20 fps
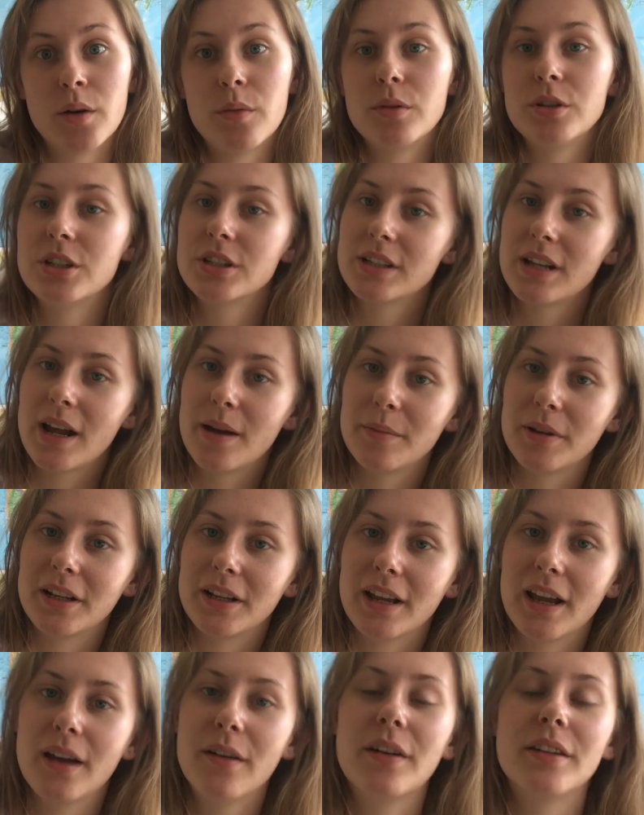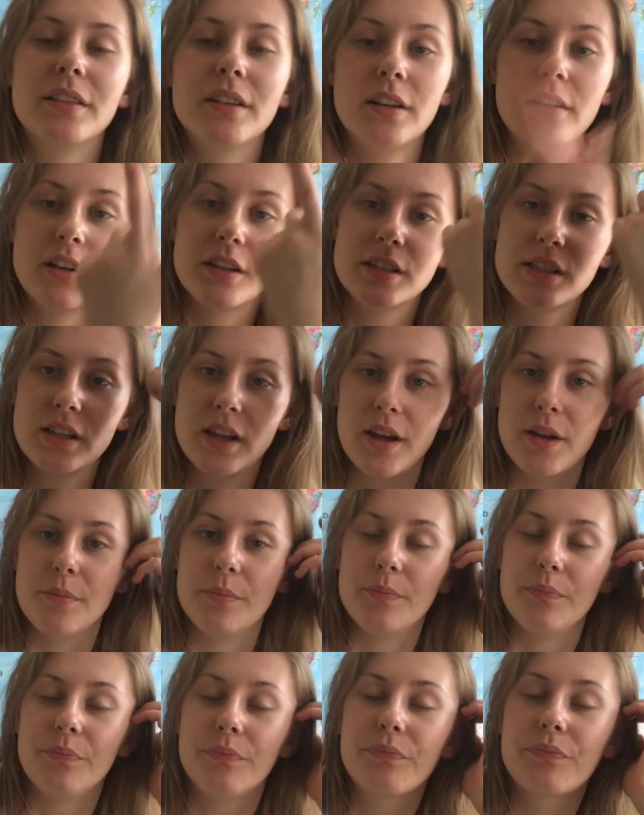which isn't happening now and the last
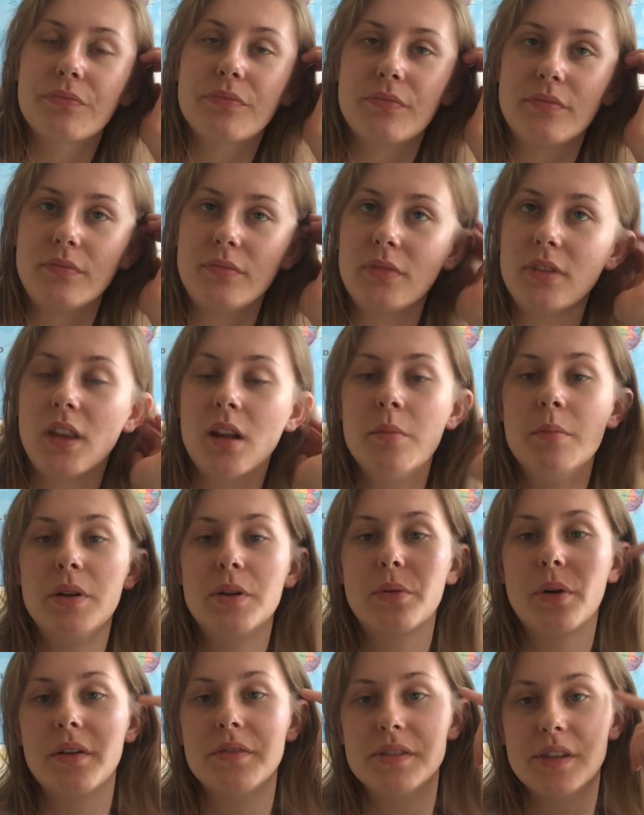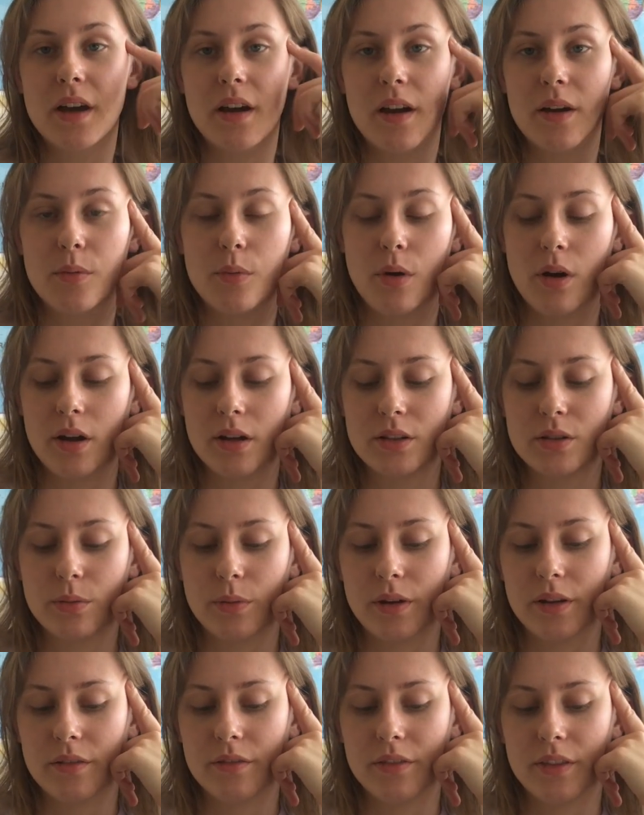um, midwives that I worked
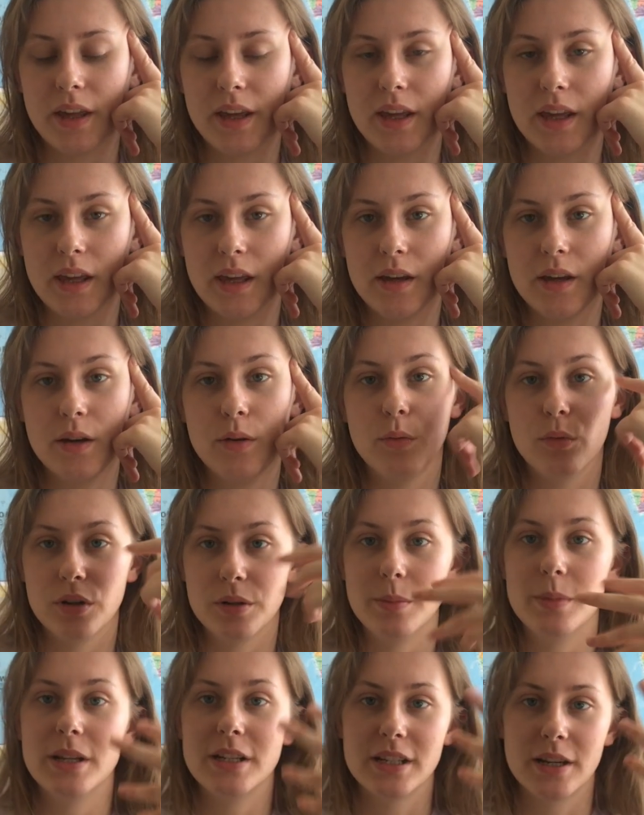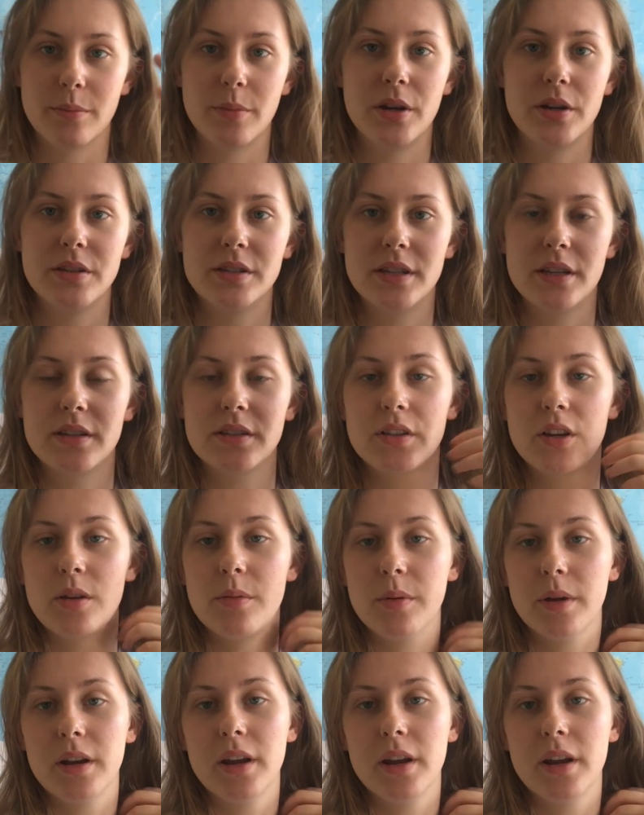with they wanted me to have my own stethoscope